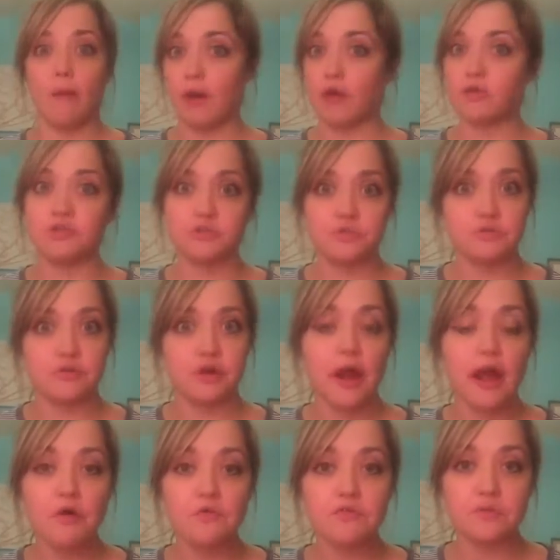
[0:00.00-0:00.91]
about to lose our
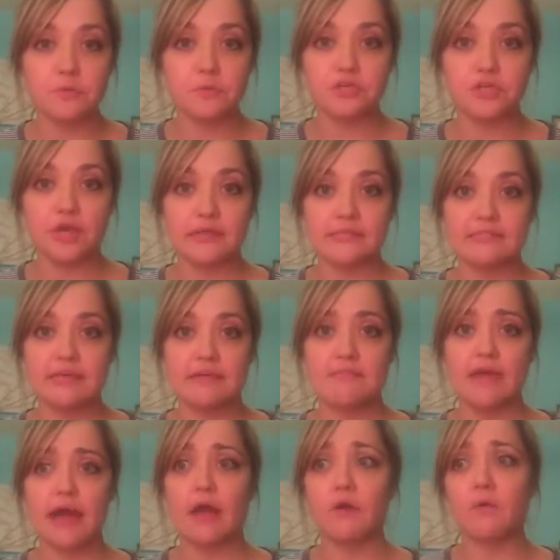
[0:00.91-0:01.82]
house and we're trying to
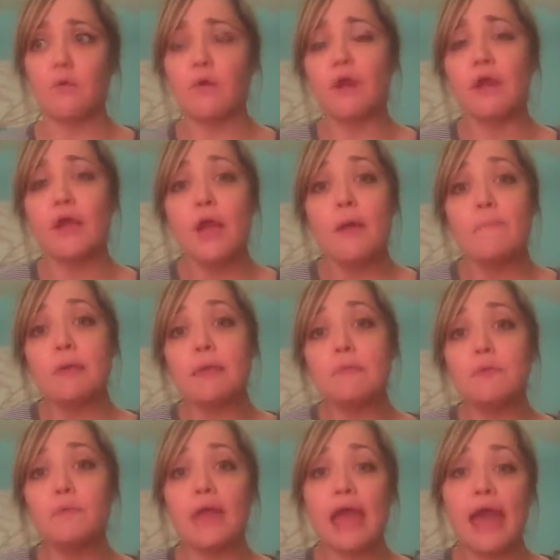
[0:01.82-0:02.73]
save that, or
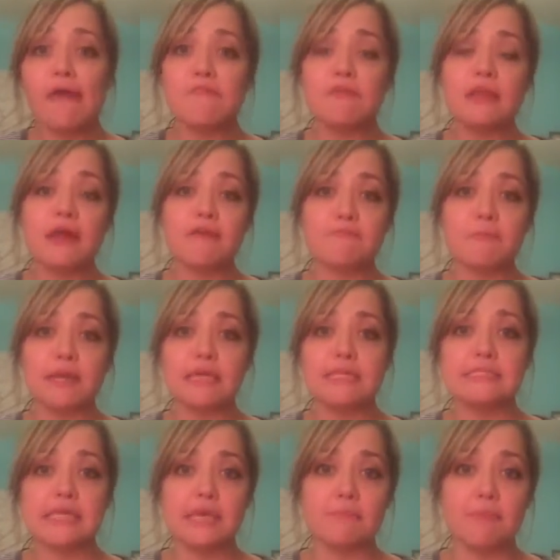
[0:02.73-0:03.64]
maybe we have enough money
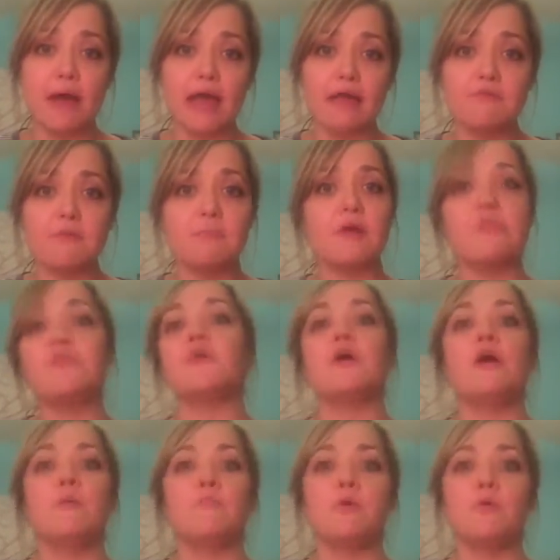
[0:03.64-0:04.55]
to get by every month,
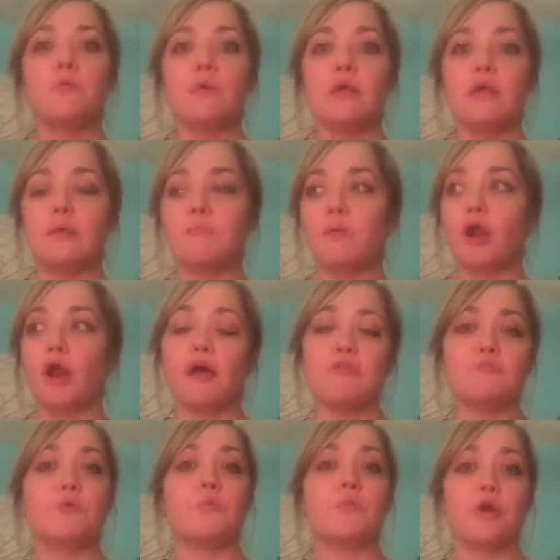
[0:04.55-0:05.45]
but our
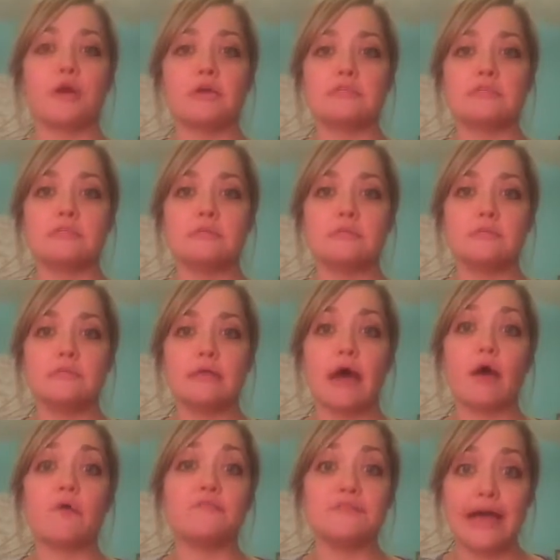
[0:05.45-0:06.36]
husband works
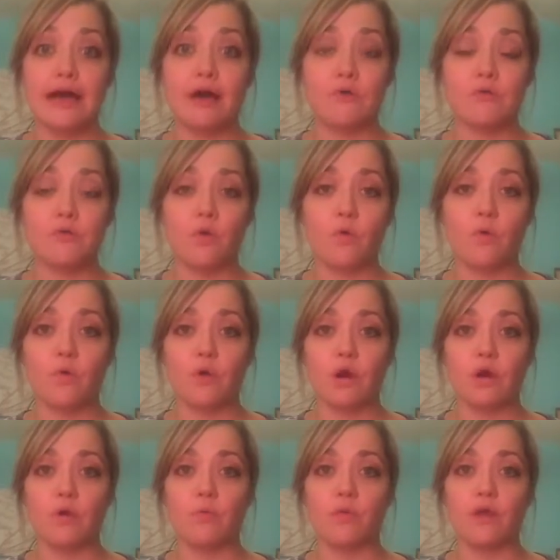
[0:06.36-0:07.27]
out of town
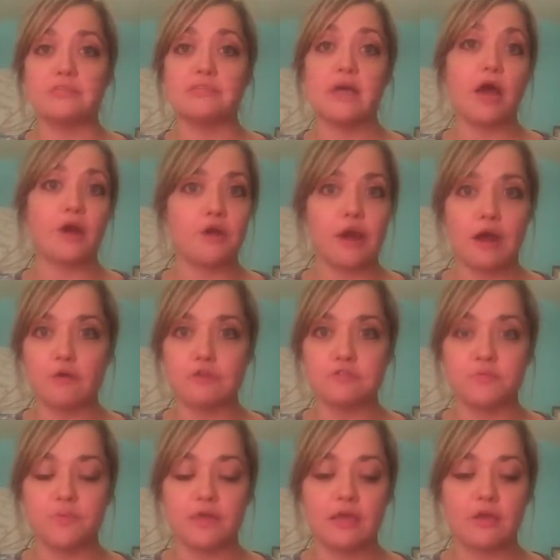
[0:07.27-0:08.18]
or works 100
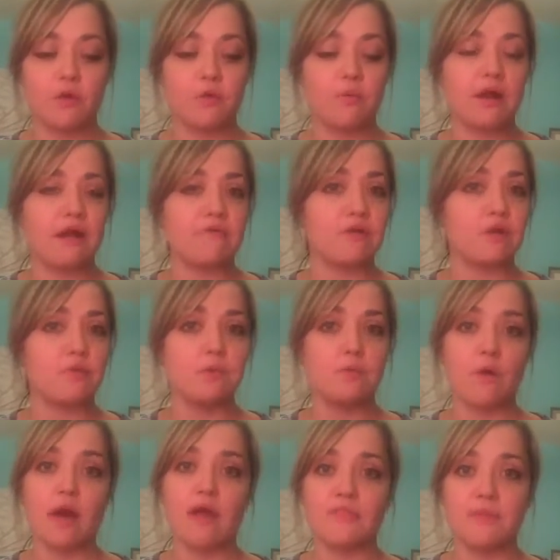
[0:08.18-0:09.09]
hours a week or whatever, and we
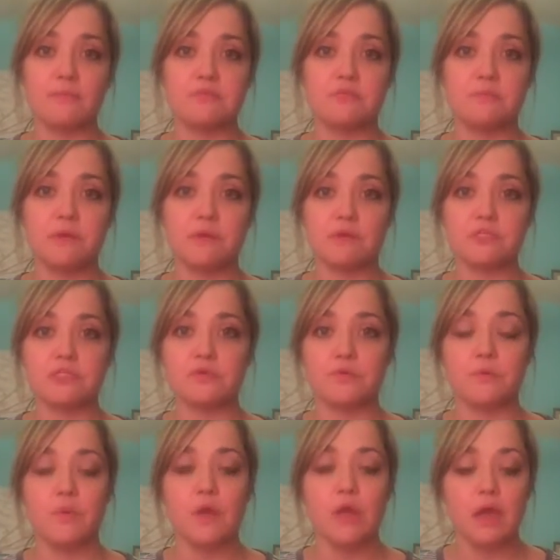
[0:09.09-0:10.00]
want them to be able
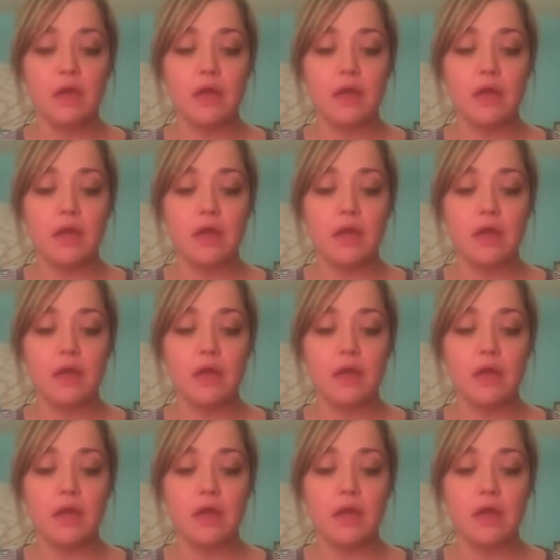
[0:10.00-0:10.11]
to